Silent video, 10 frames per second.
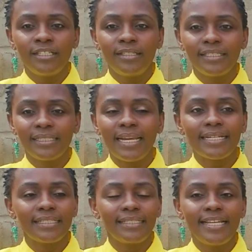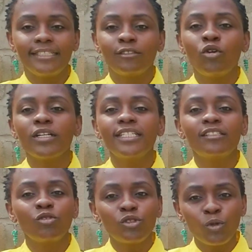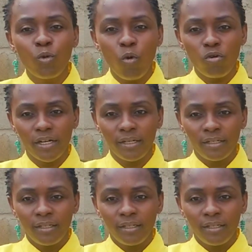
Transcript: in these last days. God is not God.